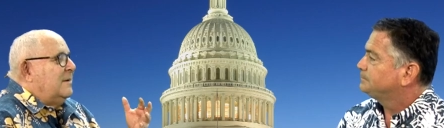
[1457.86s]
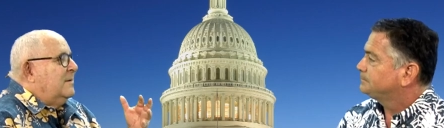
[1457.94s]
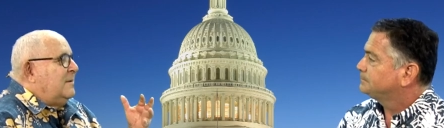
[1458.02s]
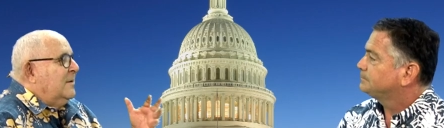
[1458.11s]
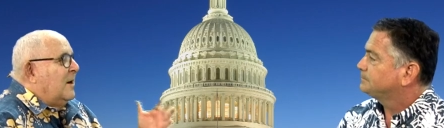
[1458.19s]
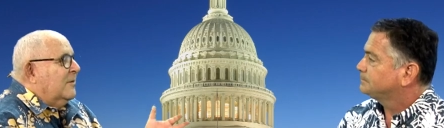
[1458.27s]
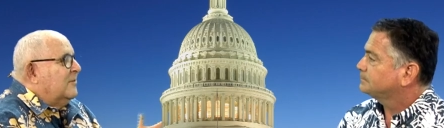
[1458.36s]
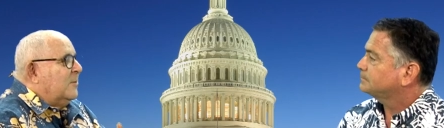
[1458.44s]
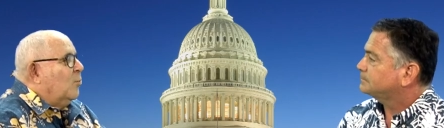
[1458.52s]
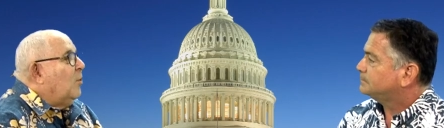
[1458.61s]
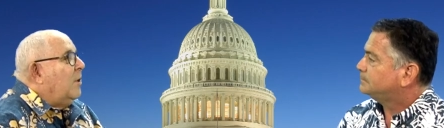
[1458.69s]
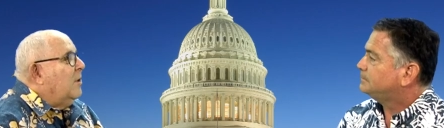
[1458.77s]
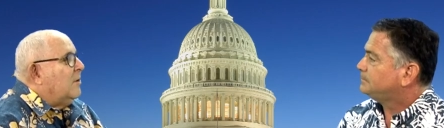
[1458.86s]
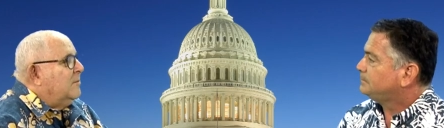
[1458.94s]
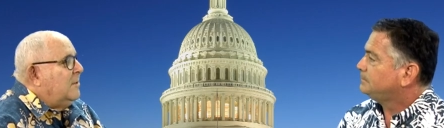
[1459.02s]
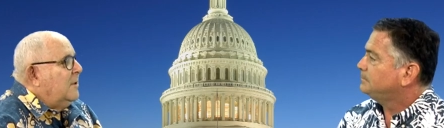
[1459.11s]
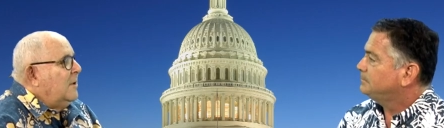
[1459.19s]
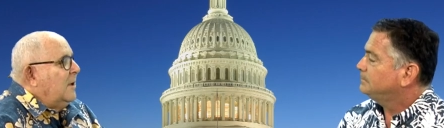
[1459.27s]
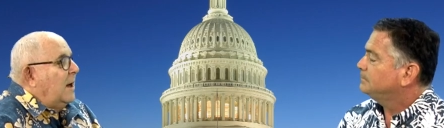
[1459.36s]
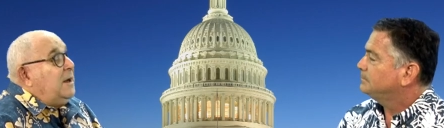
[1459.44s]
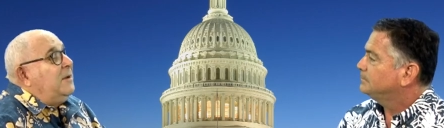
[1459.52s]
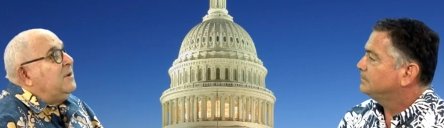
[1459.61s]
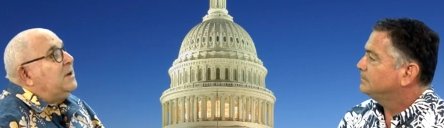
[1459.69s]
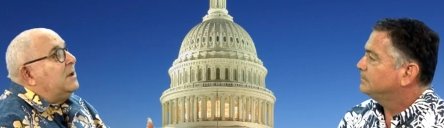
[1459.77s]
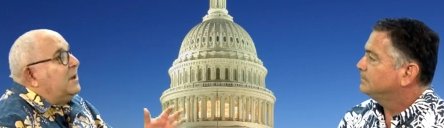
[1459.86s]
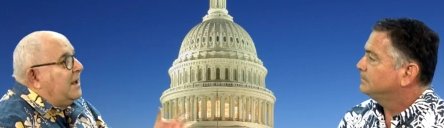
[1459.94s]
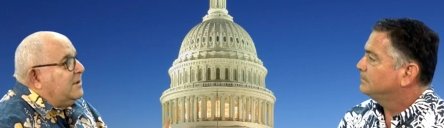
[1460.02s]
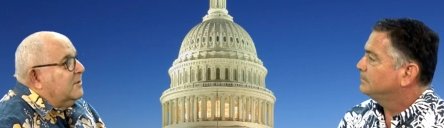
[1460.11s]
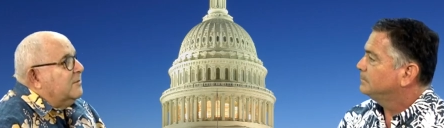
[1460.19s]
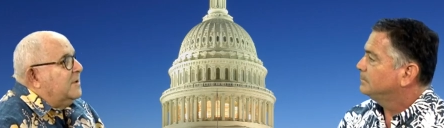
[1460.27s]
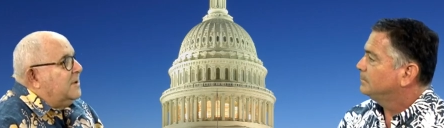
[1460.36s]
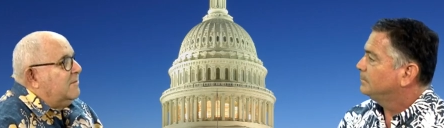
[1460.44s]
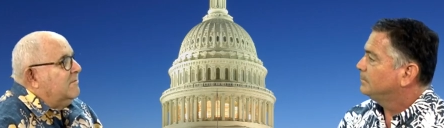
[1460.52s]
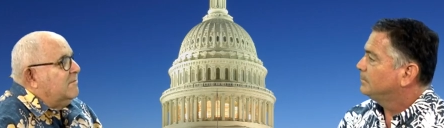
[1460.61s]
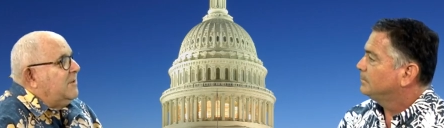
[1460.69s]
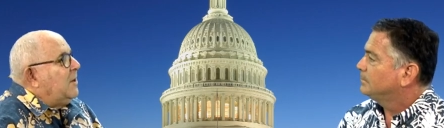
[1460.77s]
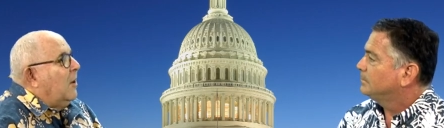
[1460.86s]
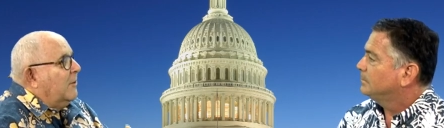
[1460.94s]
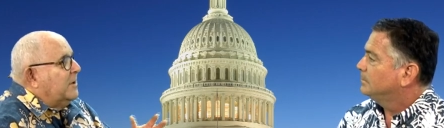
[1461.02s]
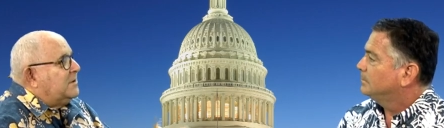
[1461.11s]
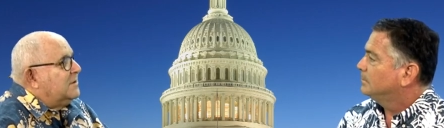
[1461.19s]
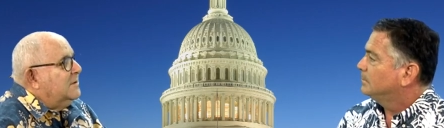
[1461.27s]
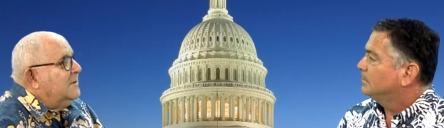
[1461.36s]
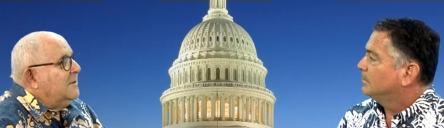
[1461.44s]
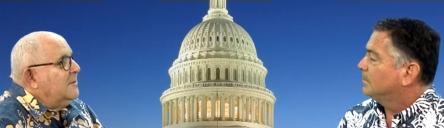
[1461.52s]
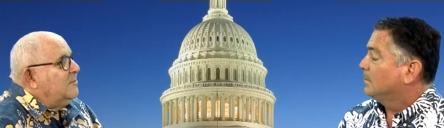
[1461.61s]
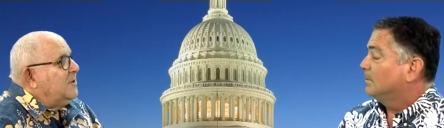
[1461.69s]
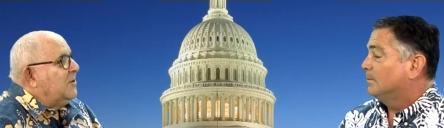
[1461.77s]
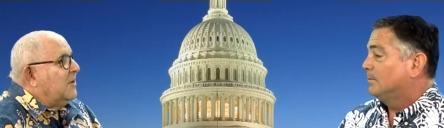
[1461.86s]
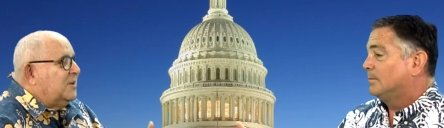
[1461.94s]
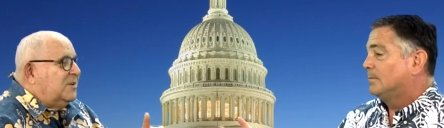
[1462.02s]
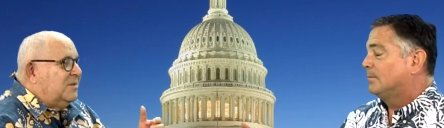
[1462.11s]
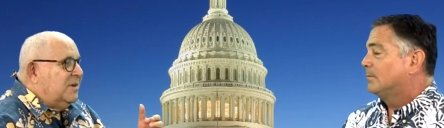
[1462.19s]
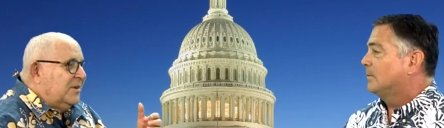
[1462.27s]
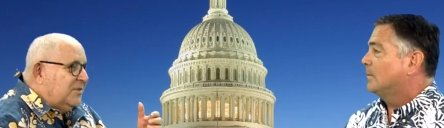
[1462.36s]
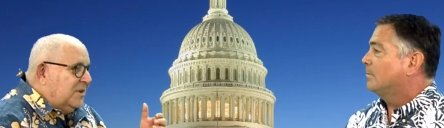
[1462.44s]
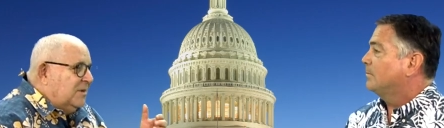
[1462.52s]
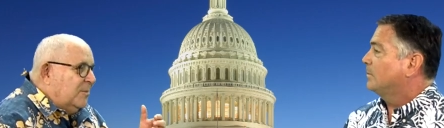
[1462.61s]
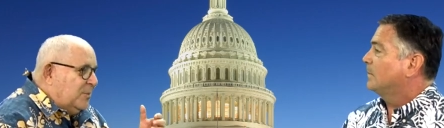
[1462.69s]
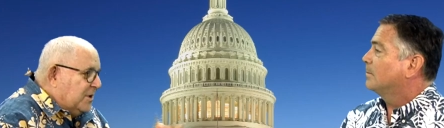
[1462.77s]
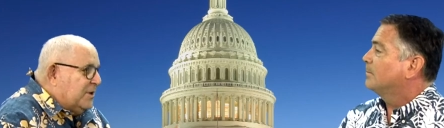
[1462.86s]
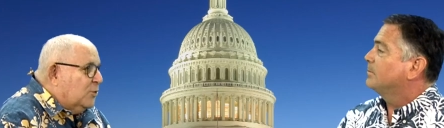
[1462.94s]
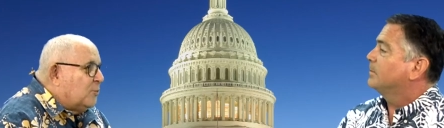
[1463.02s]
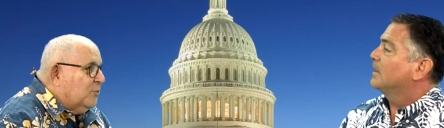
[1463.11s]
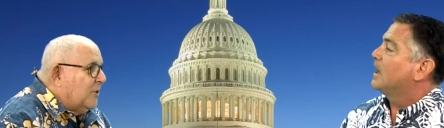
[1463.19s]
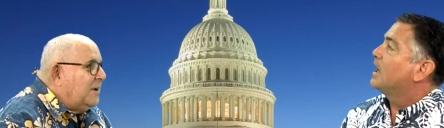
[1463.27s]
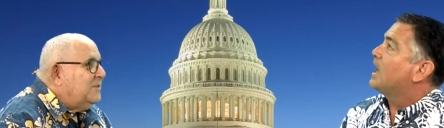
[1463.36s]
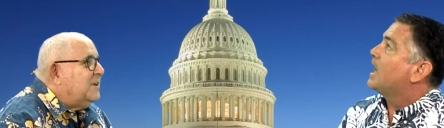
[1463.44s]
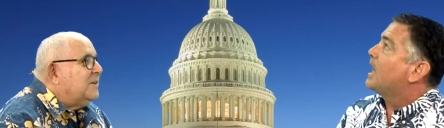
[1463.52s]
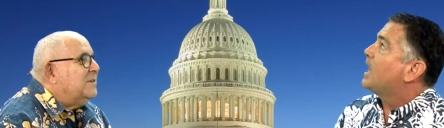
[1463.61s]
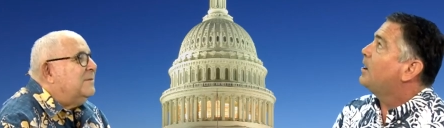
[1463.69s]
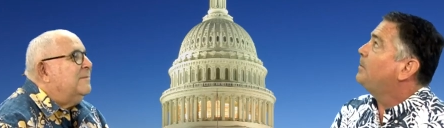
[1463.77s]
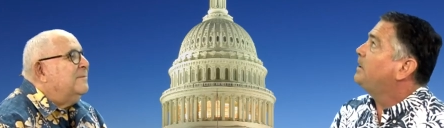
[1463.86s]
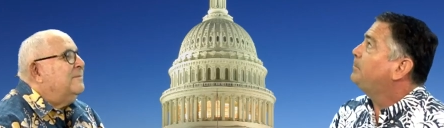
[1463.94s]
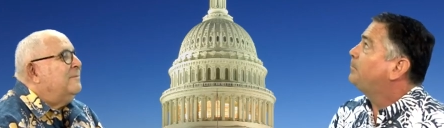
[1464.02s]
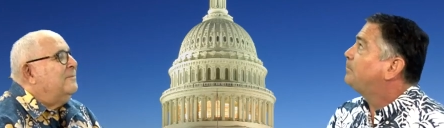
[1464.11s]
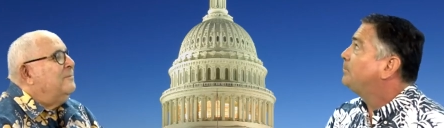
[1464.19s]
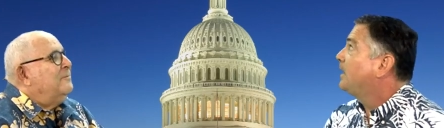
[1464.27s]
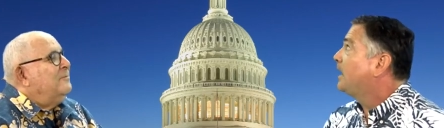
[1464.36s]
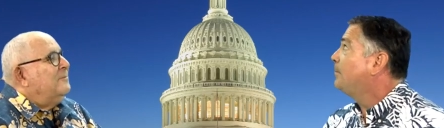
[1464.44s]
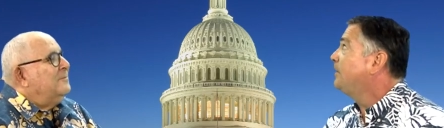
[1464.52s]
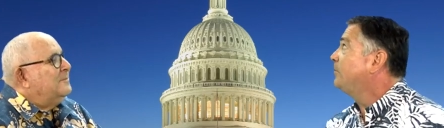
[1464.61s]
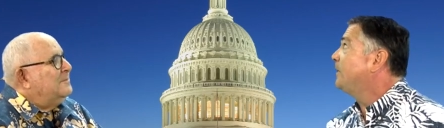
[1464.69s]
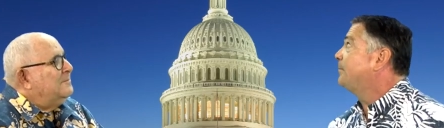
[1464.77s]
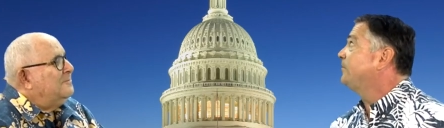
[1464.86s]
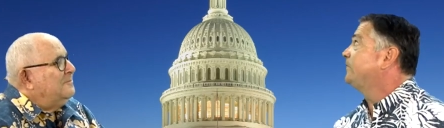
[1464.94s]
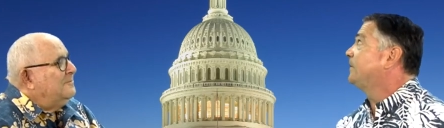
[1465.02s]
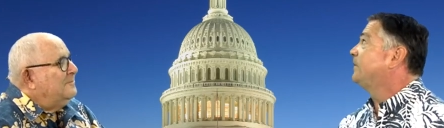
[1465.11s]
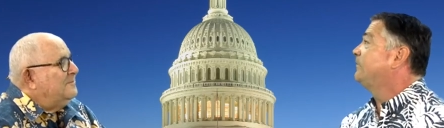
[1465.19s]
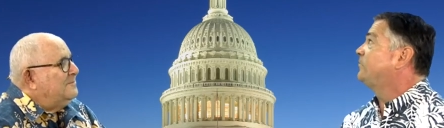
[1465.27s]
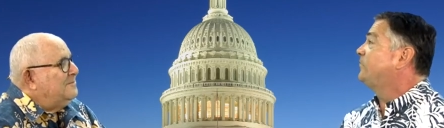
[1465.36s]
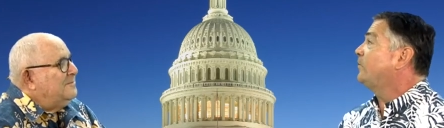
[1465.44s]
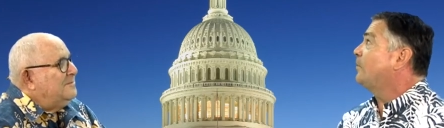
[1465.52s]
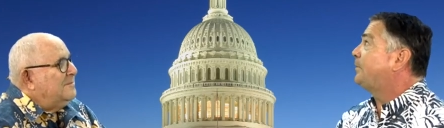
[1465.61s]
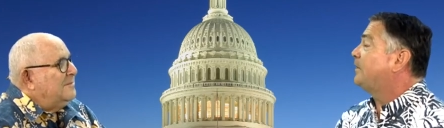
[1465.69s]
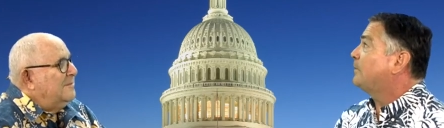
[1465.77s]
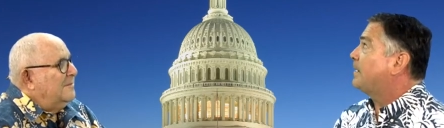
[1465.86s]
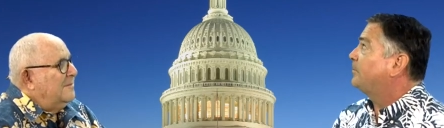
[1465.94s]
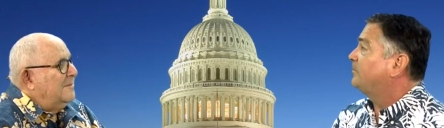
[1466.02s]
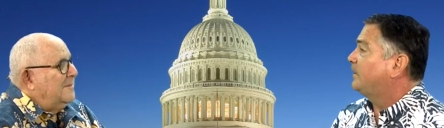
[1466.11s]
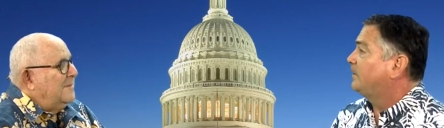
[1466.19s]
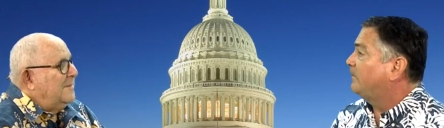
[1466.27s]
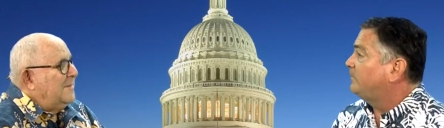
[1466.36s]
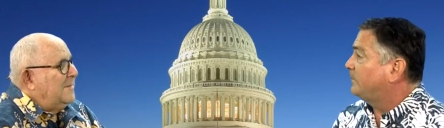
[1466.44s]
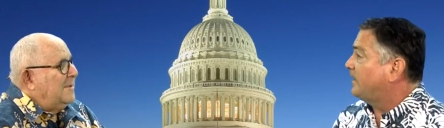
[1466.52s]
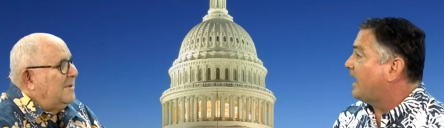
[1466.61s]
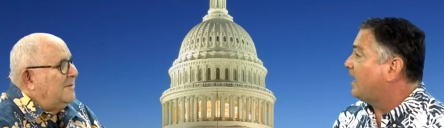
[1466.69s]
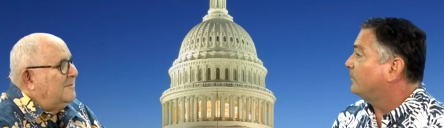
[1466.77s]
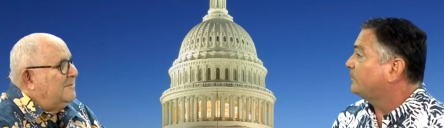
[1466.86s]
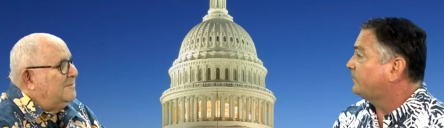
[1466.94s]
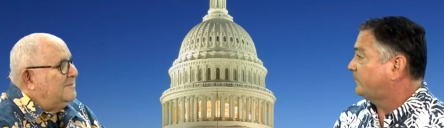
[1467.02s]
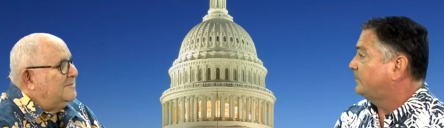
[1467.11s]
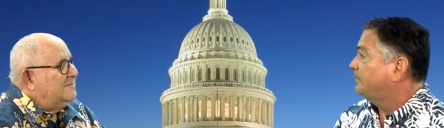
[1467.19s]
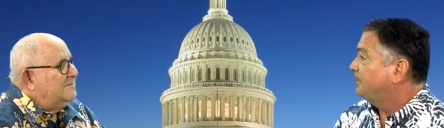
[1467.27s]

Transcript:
Speaker 1: none of them were. And even collectively, they aren't, because it's a political process. How
Speaker 2: many representatives, GOP representatives in the House